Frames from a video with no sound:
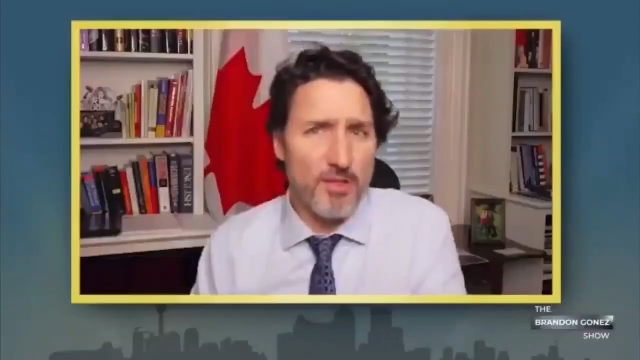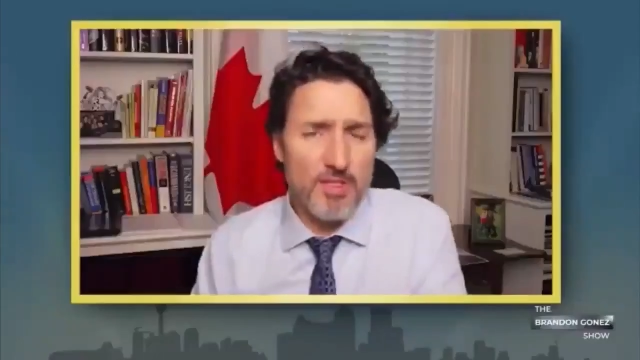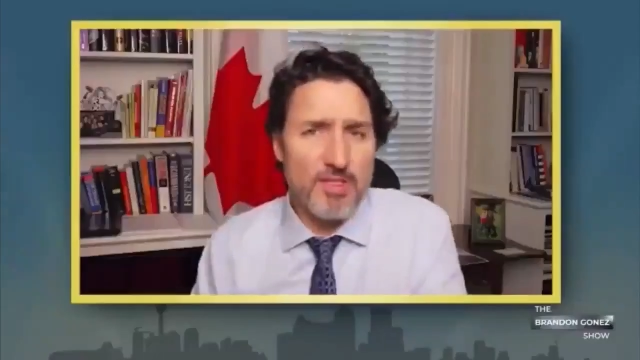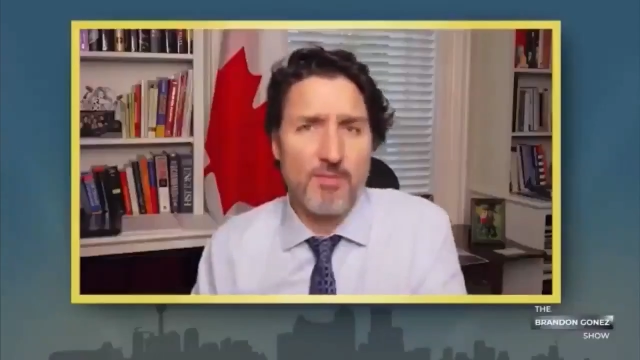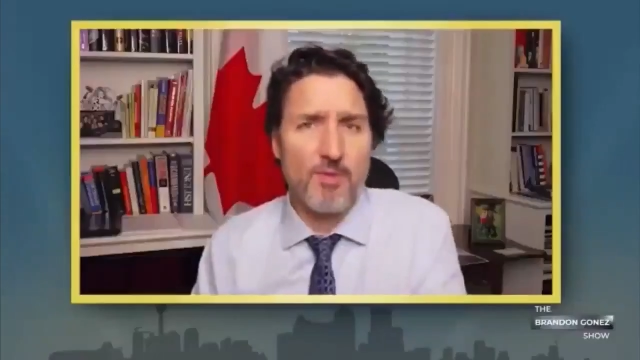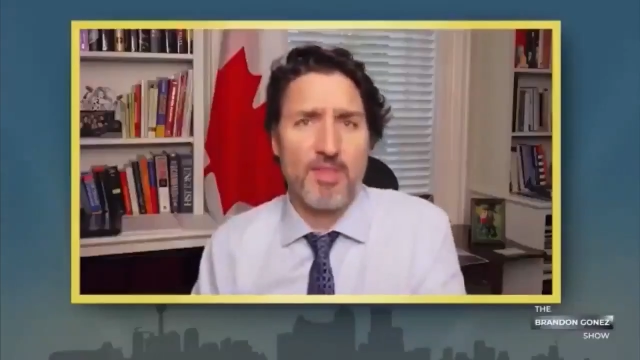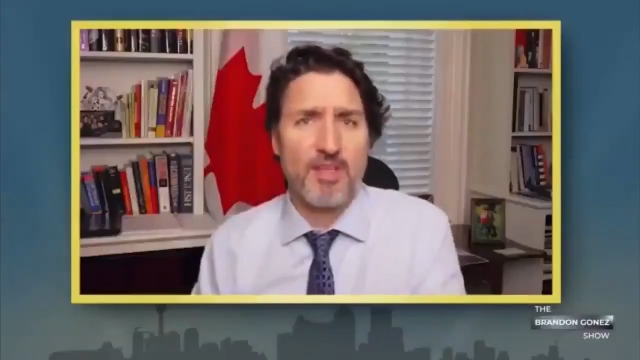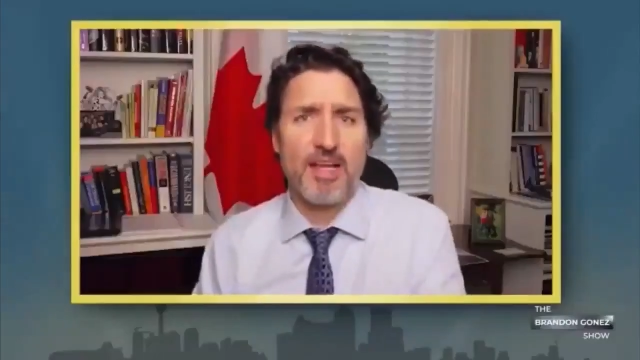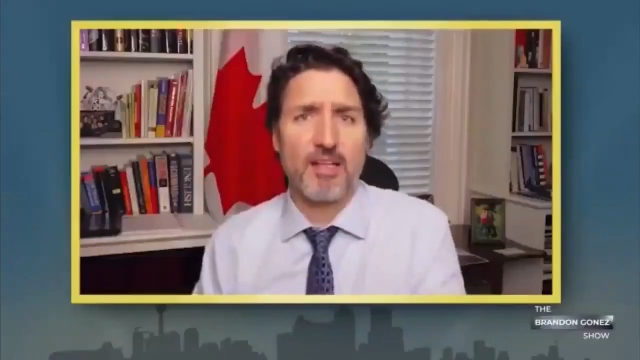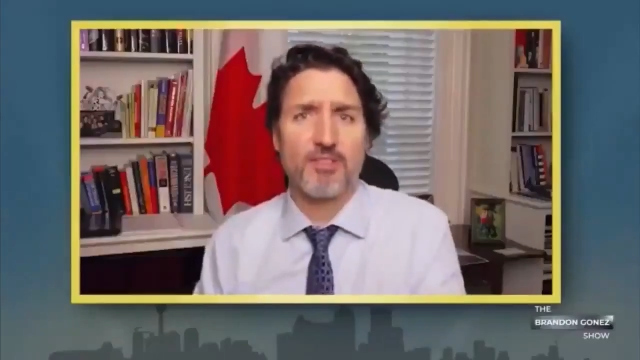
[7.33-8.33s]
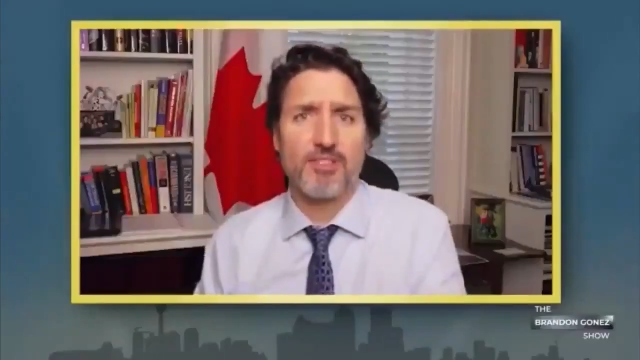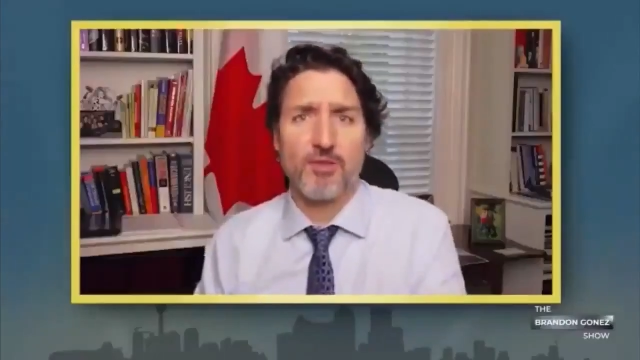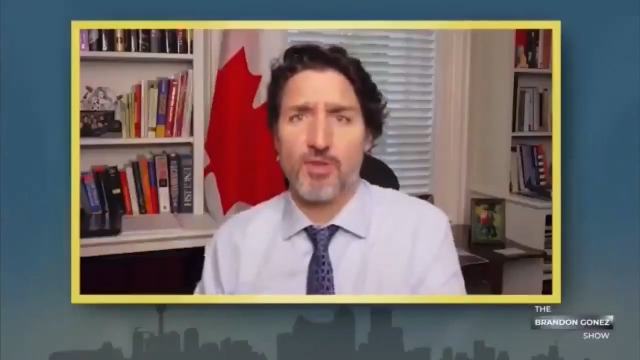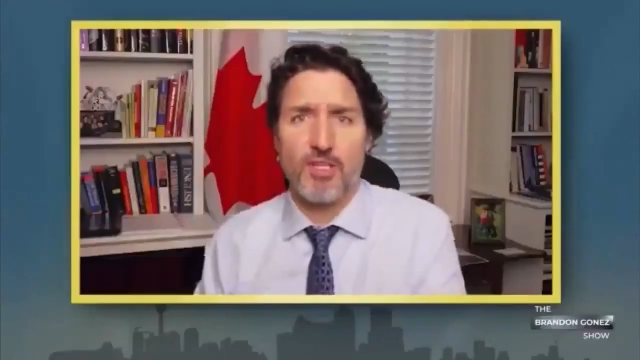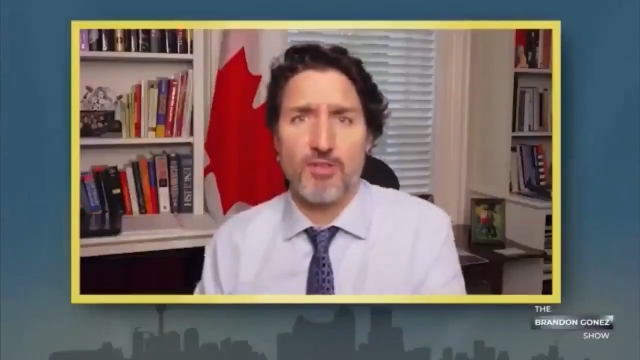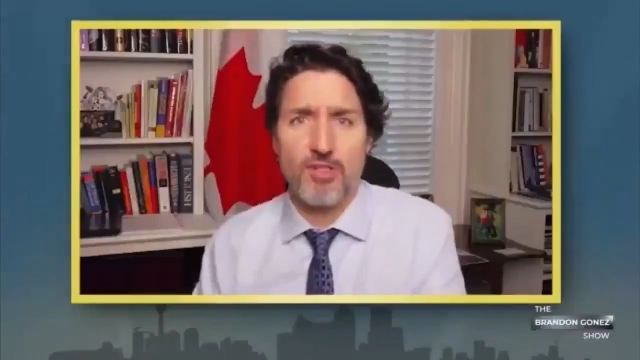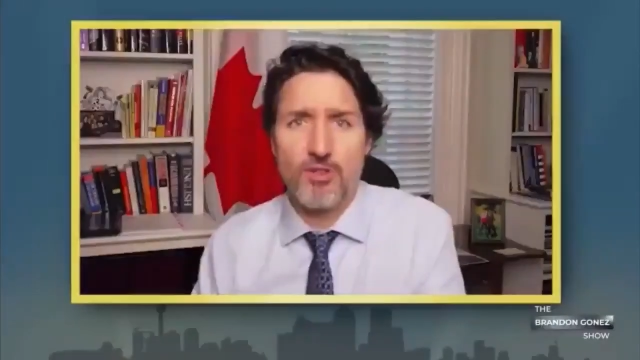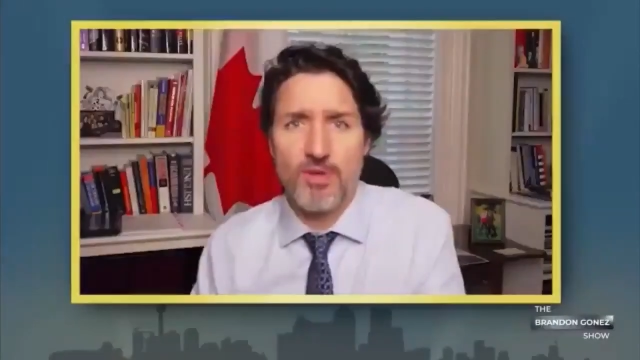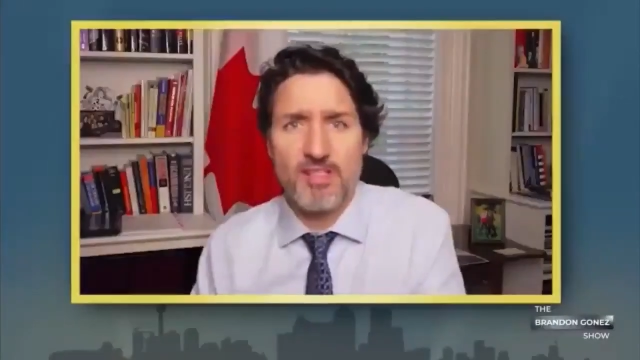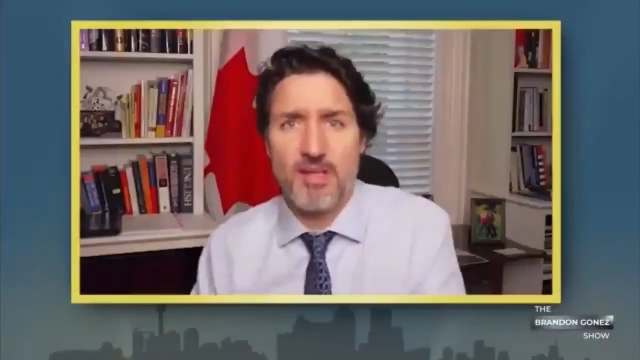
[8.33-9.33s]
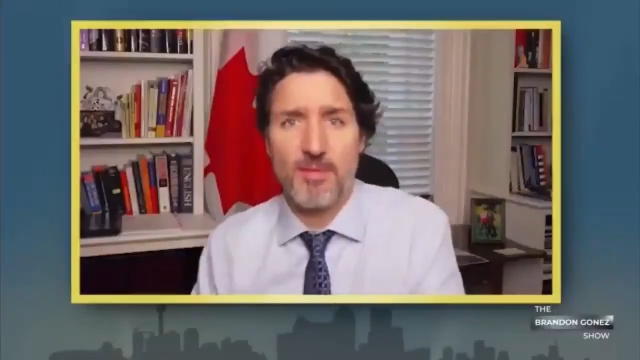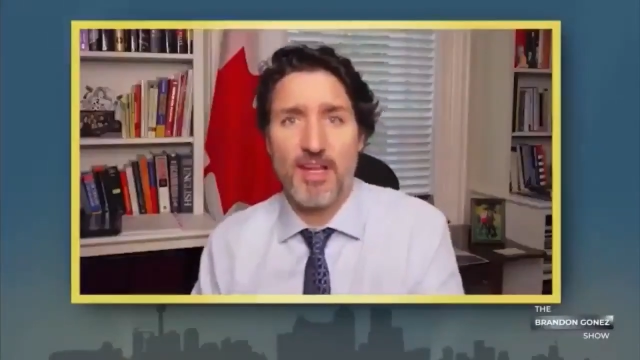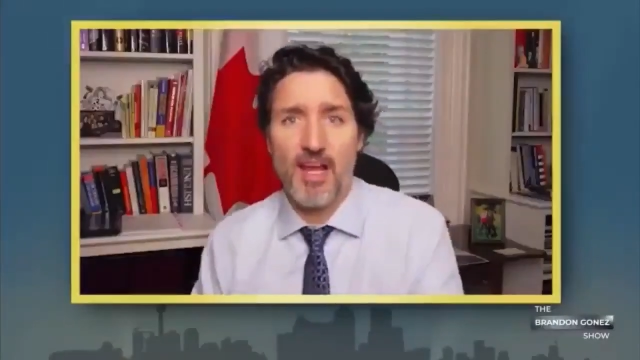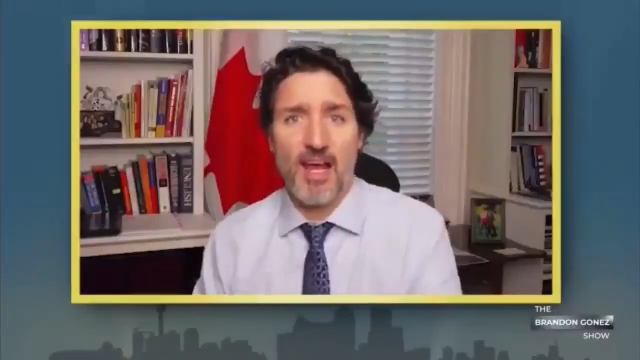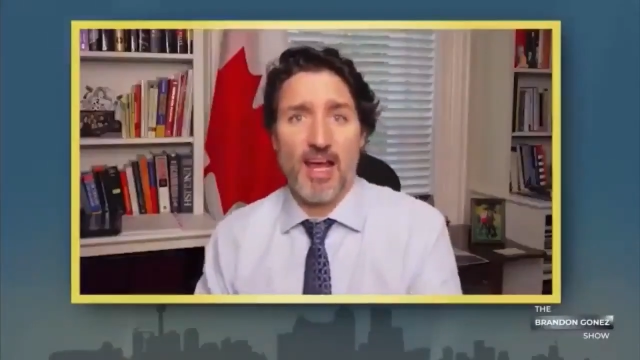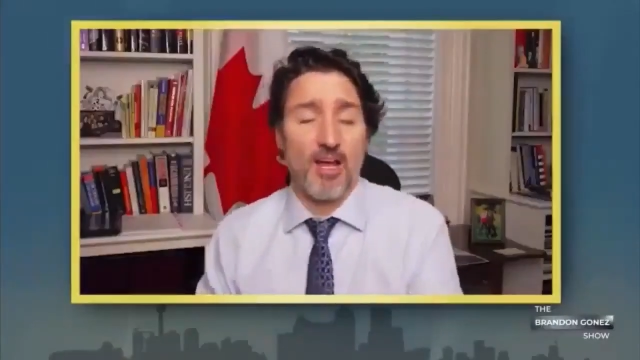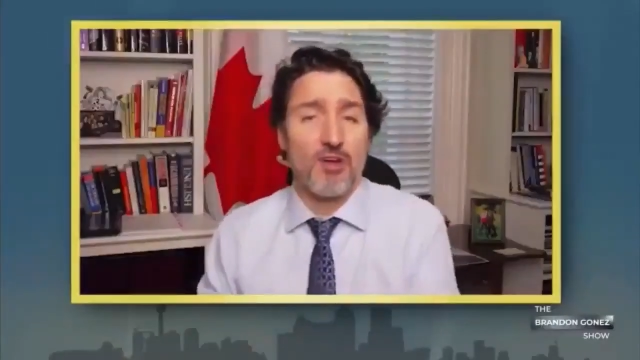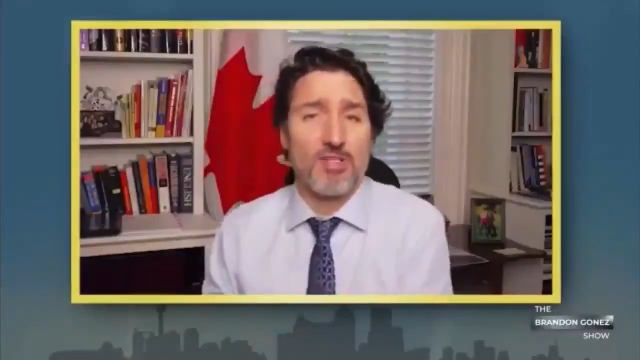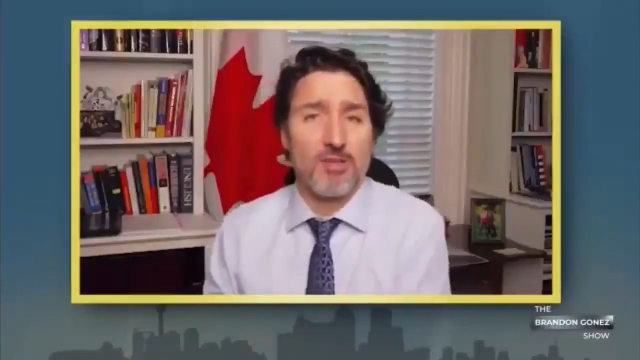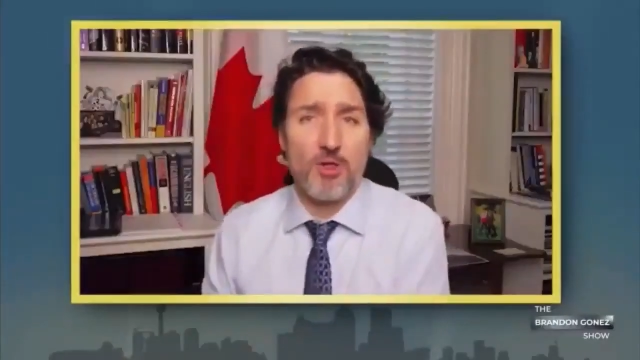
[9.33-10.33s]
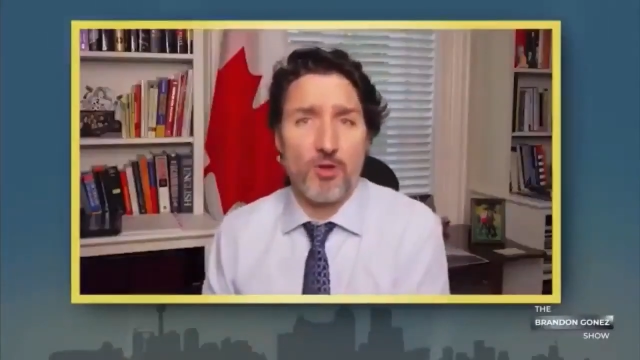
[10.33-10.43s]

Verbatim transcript: What do you do with someone with an allergy? What do you do with someone uh,